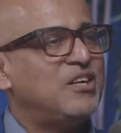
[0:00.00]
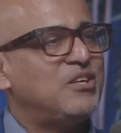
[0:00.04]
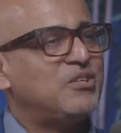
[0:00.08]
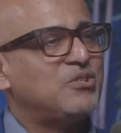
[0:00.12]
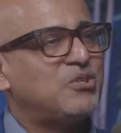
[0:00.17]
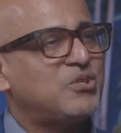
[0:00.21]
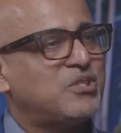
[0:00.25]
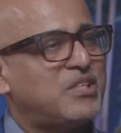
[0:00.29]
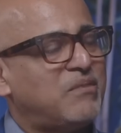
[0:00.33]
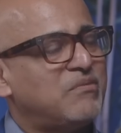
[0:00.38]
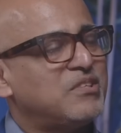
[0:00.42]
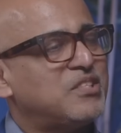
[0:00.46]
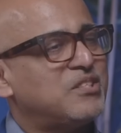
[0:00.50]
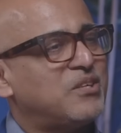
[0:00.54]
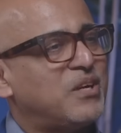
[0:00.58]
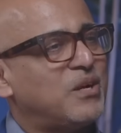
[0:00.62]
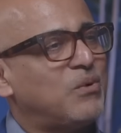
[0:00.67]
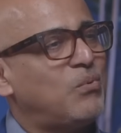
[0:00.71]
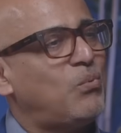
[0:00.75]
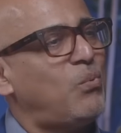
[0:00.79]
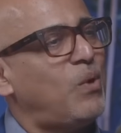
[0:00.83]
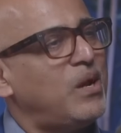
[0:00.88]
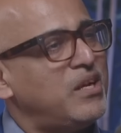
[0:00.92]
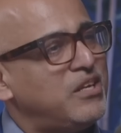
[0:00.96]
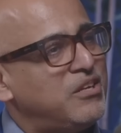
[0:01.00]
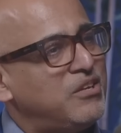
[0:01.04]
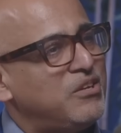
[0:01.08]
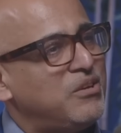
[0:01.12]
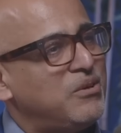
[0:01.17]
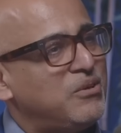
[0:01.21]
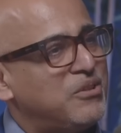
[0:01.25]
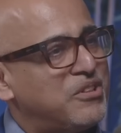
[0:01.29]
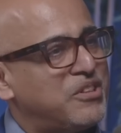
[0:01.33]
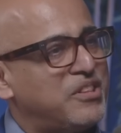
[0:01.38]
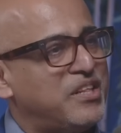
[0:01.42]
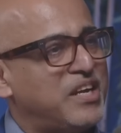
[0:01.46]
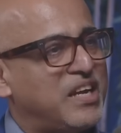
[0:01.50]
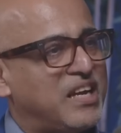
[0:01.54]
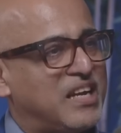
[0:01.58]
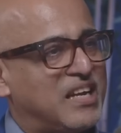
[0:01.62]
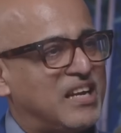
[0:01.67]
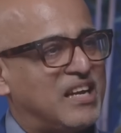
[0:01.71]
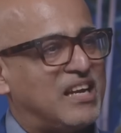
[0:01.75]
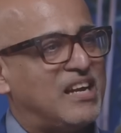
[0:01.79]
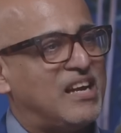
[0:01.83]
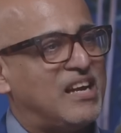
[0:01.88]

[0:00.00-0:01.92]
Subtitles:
So Salvatore, what do you think